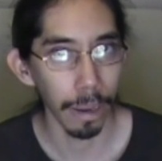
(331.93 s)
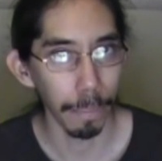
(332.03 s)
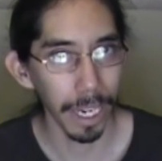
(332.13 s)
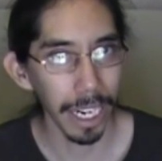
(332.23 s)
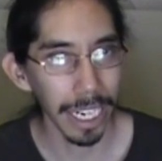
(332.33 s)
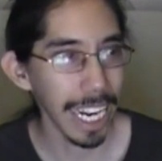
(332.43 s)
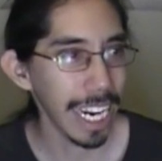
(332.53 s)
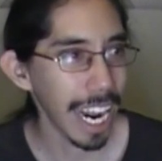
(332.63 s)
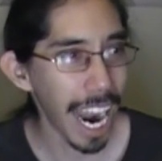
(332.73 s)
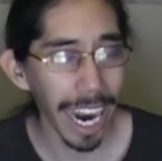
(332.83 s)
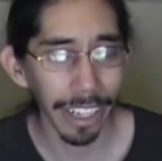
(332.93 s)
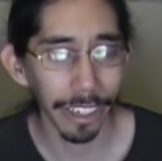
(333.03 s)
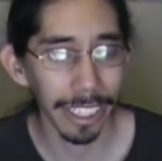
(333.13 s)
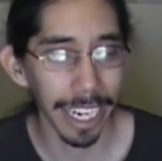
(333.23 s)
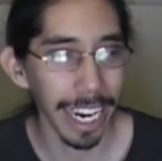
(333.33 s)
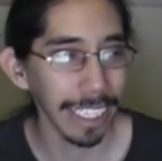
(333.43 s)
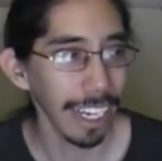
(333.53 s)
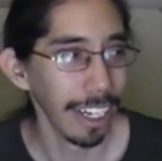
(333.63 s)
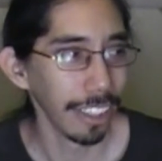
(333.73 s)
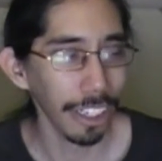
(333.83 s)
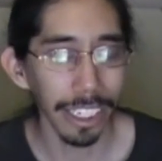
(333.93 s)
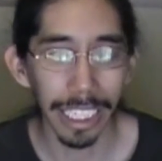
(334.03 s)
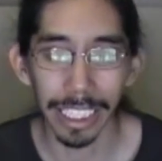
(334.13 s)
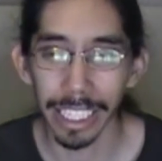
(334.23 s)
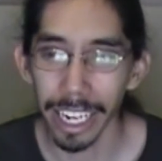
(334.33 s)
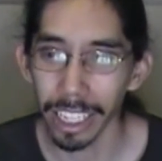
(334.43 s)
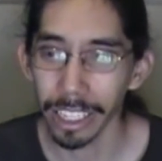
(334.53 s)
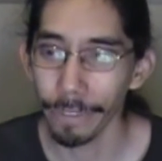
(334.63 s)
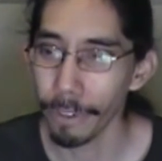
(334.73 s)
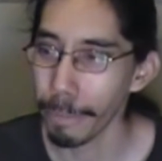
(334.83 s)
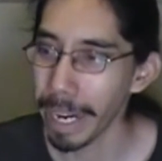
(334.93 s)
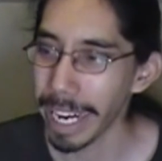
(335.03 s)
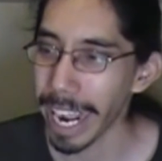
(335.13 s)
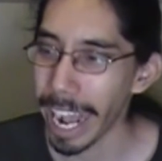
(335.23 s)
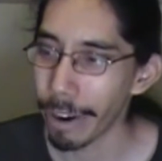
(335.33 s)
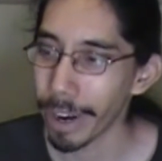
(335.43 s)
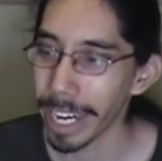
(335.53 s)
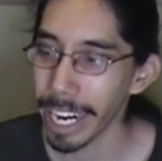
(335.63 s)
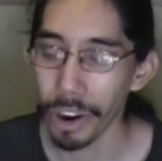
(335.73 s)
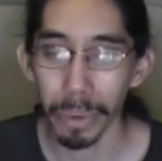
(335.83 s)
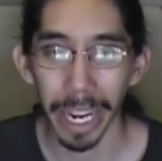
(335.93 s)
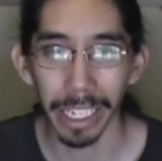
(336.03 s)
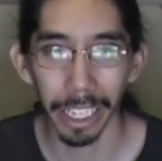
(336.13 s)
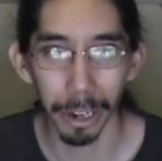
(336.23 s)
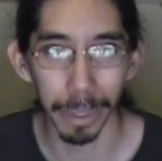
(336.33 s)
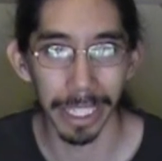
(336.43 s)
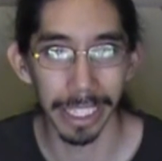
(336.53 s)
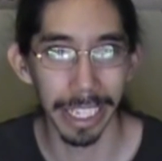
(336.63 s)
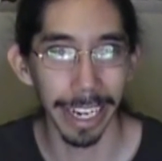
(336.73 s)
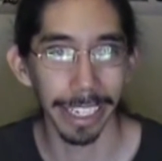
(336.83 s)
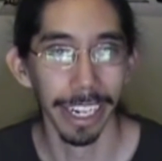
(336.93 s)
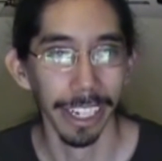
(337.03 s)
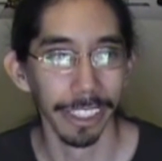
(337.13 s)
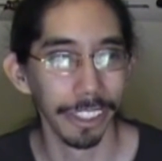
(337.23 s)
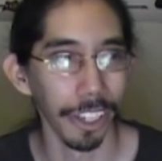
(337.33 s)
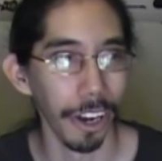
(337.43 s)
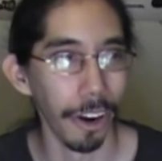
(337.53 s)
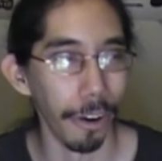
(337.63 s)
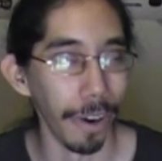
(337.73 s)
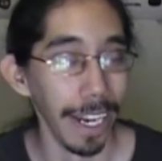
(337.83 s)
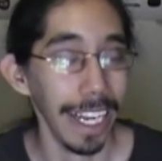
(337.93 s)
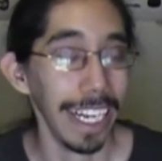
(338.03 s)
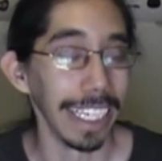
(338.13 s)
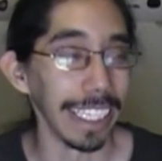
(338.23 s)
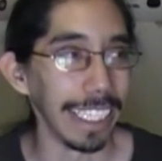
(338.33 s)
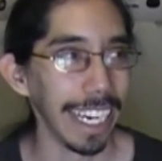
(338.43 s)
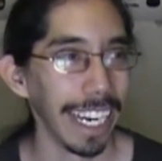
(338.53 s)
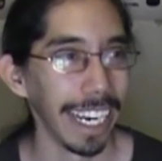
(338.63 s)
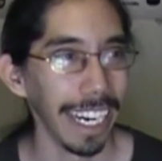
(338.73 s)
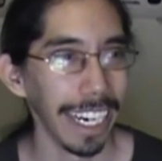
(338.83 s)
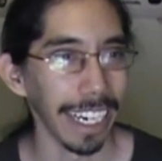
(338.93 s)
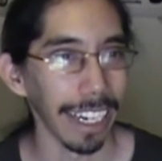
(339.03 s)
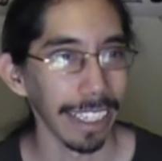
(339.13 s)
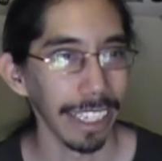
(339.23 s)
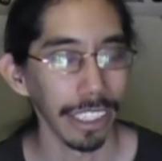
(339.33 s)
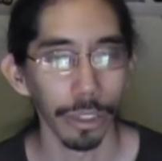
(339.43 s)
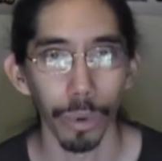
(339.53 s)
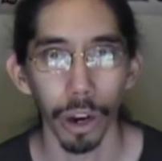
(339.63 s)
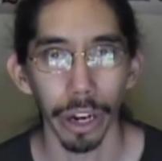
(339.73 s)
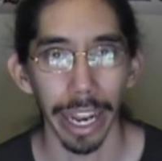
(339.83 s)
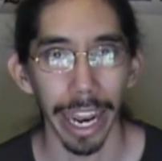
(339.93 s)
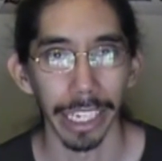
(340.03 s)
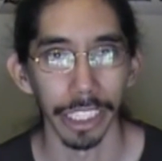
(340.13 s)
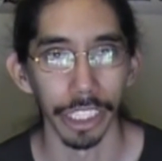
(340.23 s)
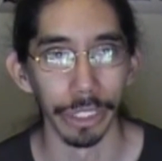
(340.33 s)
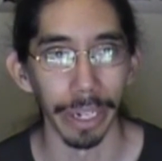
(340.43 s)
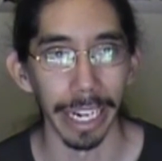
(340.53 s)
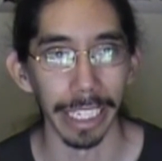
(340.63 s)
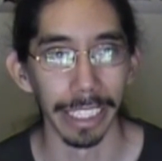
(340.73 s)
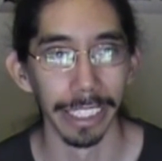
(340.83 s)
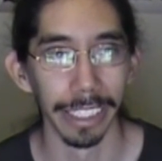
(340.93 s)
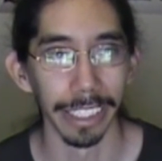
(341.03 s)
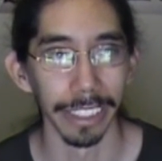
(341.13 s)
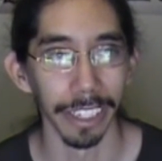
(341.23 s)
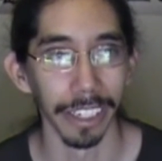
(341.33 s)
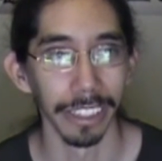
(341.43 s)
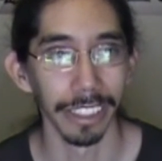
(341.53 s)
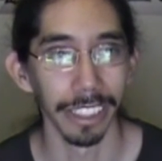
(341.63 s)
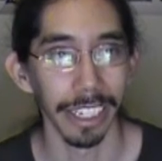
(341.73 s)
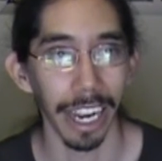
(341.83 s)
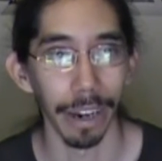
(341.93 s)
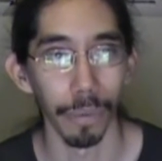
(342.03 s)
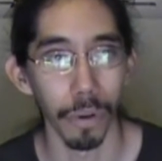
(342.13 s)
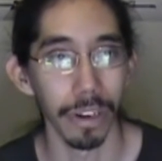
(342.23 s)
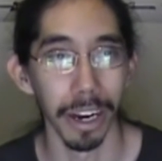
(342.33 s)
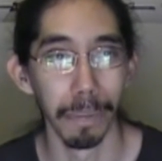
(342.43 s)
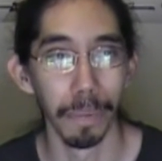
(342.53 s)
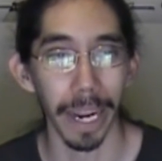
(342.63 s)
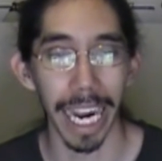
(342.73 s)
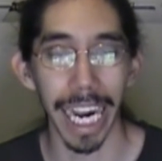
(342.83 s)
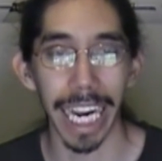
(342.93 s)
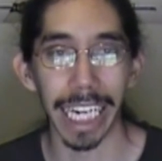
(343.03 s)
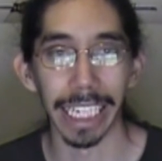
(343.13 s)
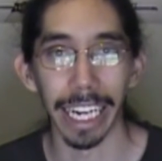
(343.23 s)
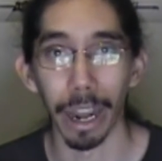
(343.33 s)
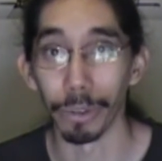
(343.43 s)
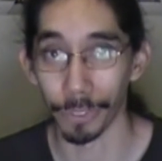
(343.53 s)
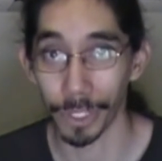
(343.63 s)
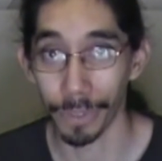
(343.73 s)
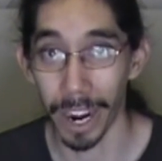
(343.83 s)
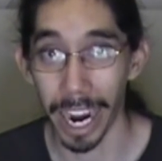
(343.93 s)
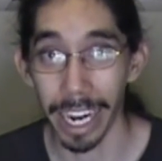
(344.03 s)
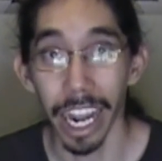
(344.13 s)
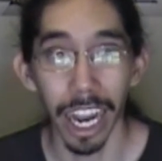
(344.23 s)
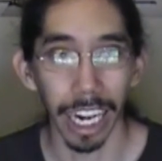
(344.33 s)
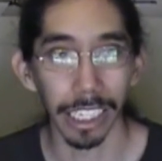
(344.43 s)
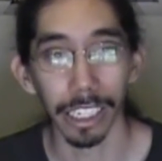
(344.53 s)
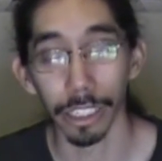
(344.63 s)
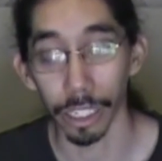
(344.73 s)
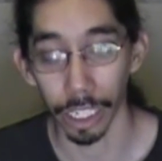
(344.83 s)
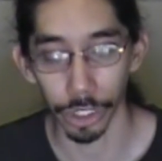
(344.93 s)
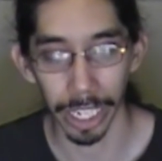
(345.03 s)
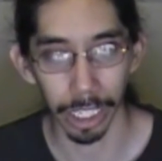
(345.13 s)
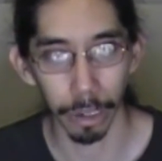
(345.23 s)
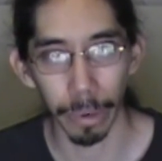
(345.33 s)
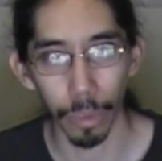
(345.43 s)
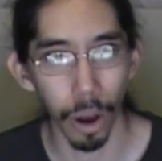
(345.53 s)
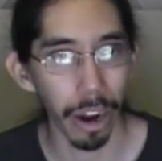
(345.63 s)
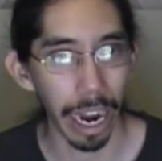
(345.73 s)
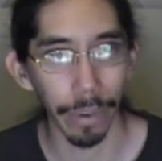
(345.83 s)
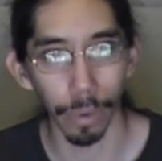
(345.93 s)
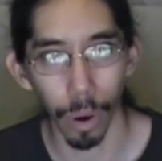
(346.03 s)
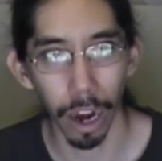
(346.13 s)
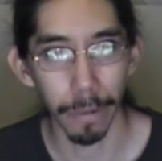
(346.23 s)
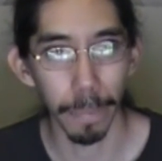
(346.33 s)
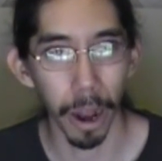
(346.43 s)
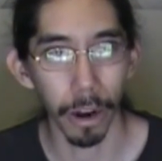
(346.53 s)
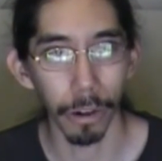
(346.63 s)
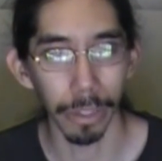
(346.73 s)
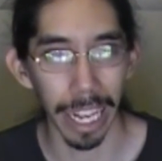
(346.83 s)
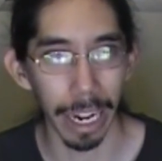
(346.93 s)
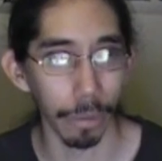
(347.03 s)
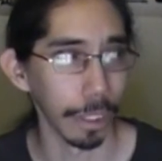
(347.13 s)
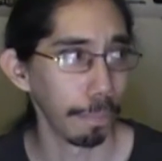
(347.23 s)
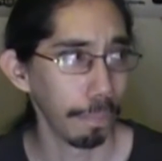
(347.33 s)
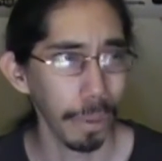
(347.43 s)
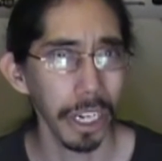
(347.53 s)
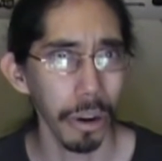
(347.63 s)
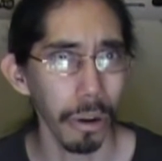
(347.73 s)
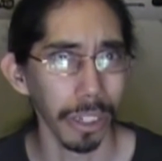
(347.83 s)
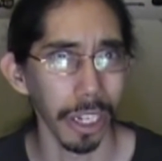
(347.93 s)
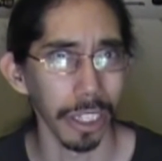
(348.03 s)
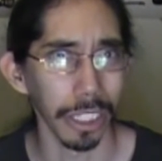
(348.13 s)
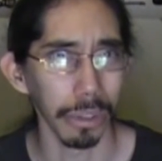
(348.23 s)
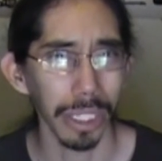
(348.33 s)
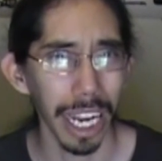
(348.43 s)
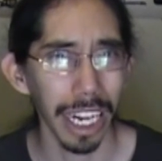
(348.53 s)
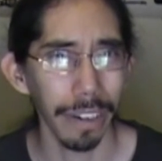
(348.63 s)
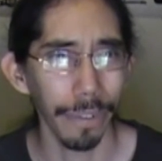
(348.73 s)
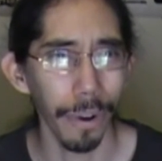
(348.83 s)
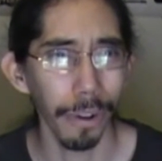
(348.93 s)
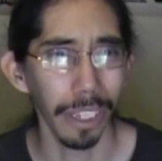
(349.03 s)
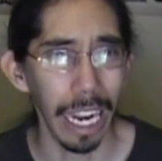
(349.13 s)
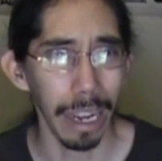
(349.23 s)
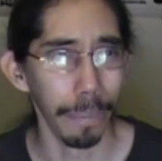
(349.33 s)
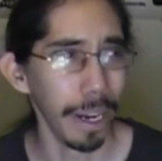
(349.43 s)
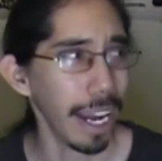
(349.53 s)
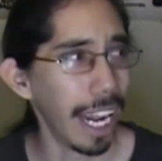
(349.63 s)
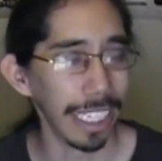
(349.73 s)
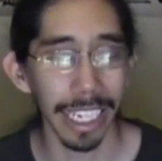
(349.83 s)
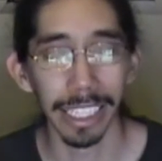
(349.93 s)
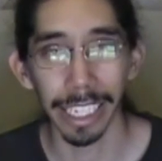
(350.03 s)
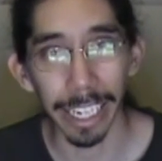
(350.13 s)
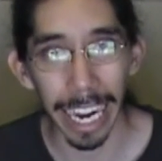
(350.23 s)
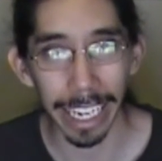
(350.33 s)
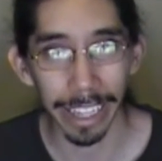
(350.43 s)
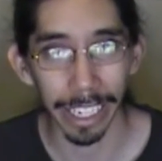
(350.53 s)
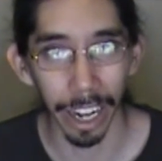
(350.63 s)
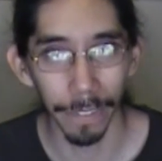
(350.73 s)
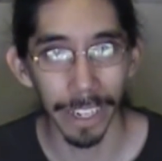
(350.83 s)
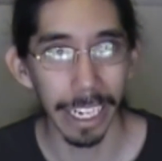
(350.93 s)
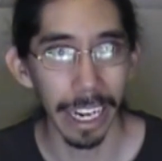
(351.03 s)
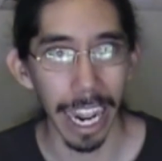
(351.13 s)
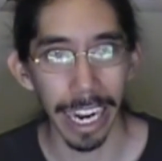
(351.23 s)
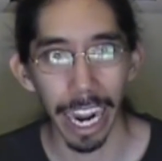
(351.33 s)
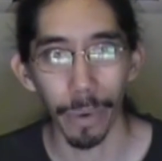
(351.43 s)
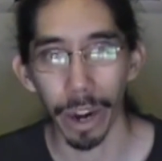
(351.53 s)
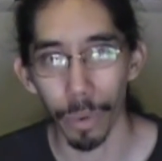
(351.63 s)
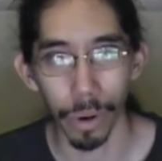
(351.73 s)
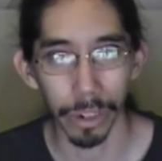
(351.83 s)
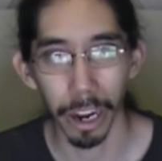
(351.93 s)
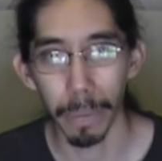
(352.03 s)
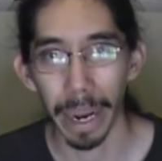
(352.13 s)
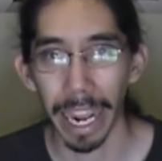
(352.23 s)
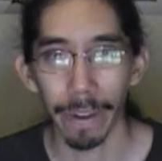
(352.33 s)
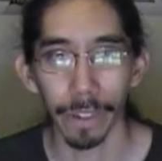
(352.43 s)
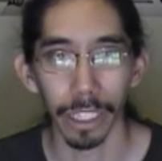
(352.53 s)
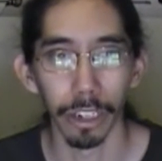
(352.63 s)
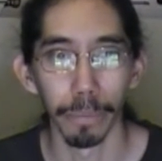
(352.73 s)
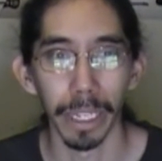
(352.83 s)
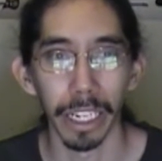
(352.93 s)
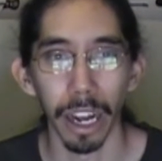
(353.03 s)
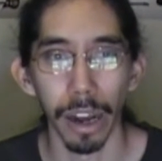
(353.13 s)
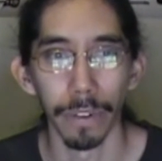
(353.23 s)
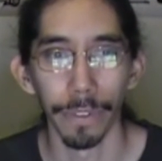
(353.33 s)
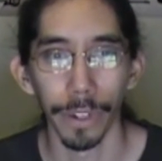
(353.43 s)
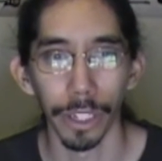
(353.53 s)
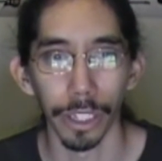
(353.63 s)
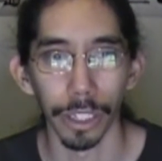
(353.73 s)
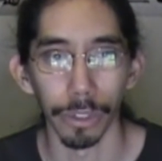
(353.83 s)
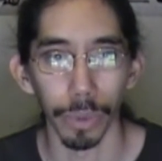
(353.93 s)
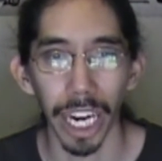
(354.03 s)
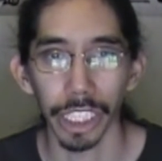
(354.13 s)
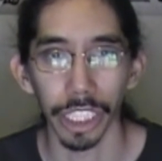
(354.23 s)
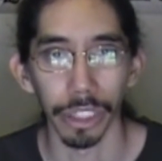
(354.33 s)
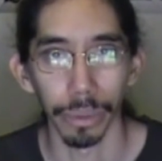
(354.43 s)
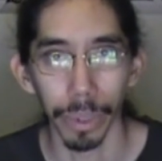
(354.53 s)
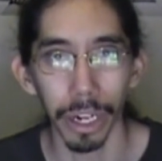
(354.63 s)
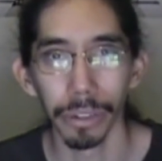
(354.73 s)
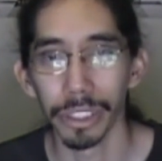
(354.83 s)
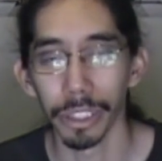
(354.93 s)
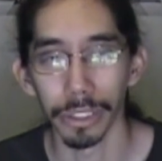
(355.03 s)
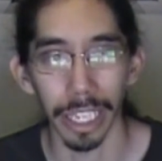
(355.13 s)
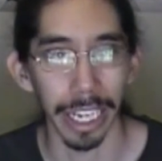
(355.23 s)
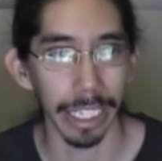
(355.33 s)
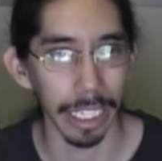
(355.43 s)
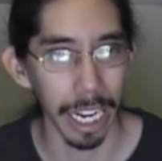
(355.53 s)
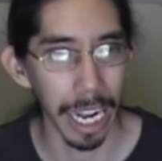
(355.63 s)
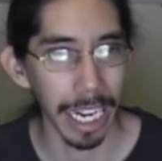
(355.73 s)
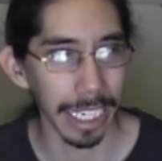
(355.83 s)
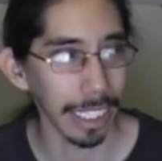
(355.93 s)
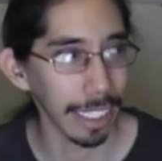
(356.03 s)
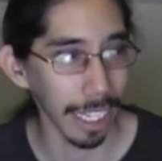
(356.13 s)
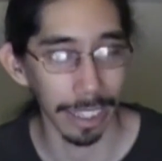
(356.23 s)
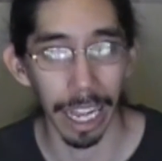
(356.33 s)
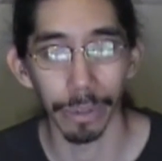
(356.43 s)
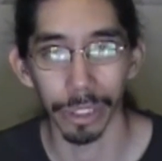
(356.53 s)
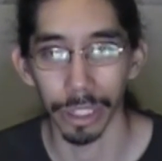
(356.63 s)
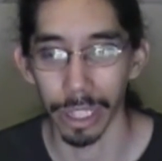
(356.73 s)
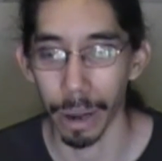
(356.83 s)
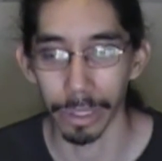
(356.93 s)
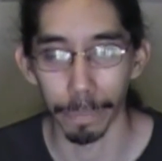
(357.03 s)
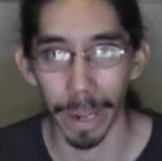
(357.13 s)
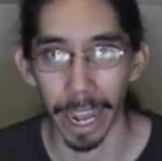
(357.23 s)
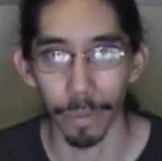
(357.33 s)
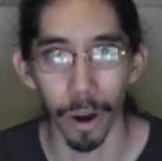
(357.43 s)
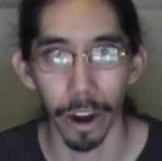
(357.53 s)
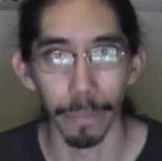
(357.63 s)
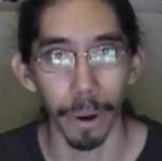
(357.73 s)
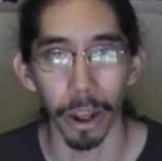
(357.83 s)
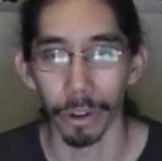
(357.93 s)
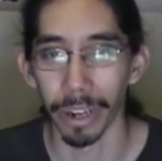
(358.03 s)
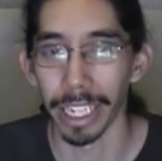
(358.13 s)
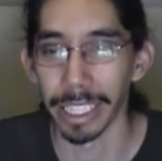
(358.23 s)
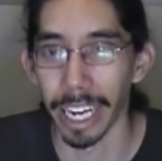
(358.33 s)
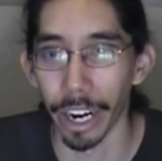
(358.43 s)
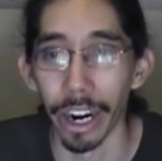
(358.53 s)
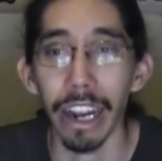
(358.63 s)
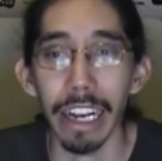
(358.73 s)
But in either case, there is nothing for me to add right now. I'm getting a little bit sick. So yeah, I think it's the water that I actually drank, because honestly I woke up and I was fine. I drank a little bit of water out of a water bottle that was pretty old. Honestly, it was kind of old, but I didn't think anything of it. And now when I woke up, I have a little bit of rashy throat, so it's like, yeah, I guess that was a bad water bottle right there.